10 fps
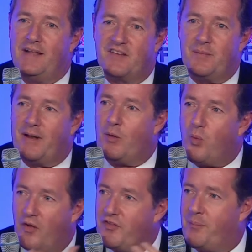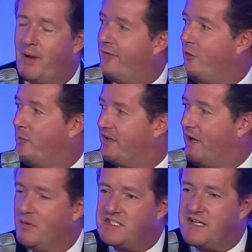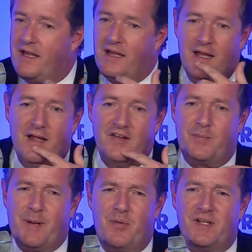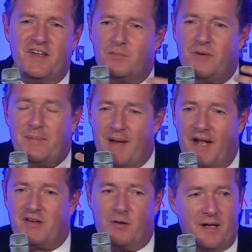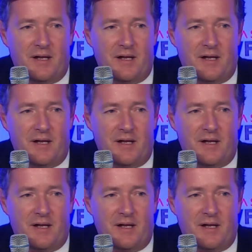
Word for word: It doesn't matter what the platform is. I would say to people, it doesn't really matter.